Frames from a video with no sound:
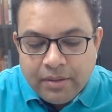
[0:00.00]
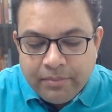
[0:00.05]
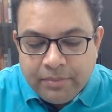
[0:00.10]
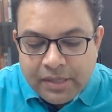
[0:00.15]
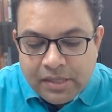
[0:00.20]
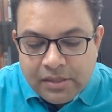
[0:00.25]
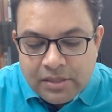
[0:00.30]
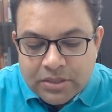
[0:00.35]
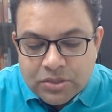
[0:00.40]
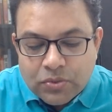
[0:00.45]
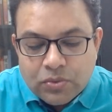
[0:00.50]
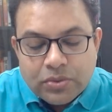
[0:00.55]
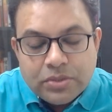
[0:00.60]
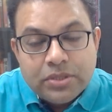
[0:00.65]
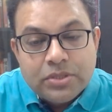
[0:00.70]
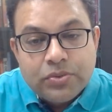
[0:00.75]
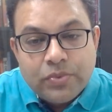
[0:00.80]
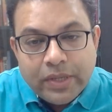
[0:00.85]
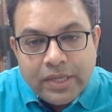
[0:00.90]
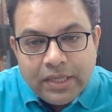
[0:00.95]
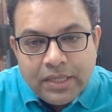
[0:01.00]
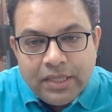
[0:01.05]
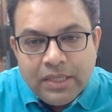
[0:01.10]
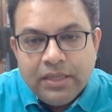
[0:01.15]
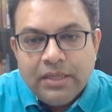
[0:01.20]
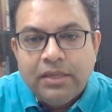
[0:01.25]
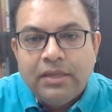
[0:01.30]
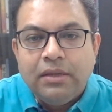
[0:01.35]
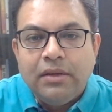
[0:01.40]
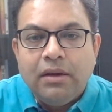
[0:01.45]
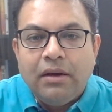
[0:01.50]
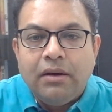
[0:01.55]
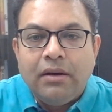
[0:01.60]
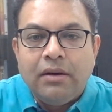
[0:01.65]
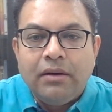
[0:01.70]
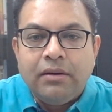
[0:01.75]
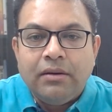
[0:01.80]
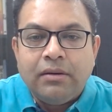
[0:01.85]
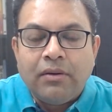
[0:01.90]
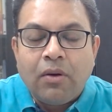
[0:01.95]
Middle Discourses 20
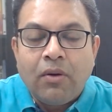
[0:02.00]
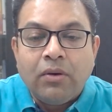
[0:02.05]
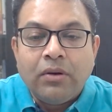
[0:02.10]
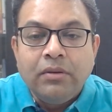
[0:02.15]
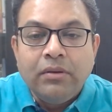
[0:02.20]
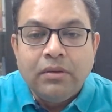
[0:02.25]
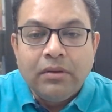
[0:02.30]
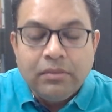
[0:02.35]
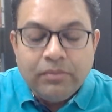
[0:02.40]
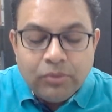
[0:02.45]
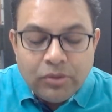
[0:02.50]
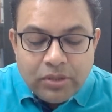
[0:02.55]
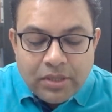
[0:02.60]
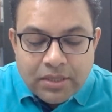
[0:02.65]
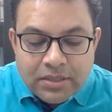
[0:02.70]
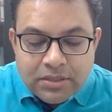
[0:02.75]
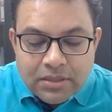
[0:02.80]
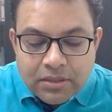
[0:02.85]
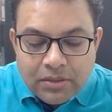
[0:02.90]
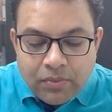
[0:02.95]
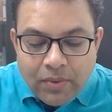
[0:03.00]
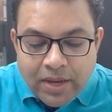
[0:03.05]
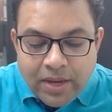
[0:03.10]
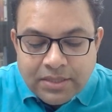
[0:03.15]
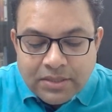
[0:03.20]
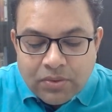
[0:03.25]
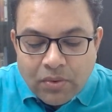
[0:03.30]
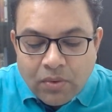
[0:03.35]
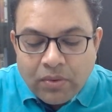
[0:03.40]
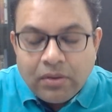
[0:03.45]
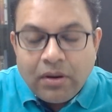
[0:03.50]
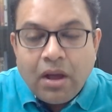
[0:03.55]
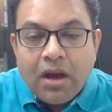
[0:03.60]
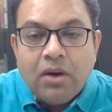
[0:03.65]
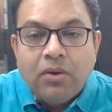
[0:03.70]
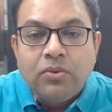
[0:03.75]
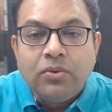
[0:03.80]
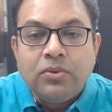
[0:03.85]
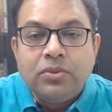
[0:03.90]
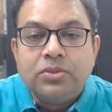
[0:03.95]
on Buddha's advice on
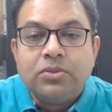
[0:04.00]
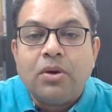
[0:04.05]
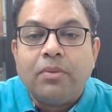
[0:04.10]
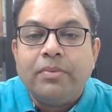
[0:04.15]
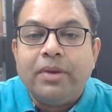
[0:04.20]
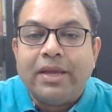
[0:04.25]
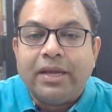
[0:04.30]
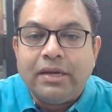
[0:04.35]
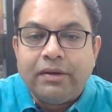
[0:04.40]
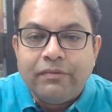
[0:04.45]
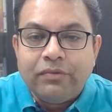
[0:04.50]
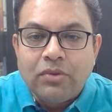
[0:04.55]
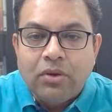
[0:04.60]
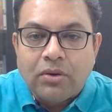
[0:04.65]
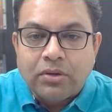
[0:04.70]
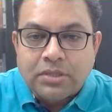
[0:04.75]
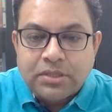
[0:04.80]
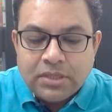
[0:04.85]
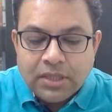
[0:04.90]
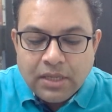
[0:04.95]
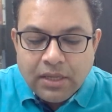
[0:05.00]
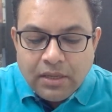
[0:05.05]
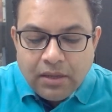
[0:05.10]
how to stop negative thoughts.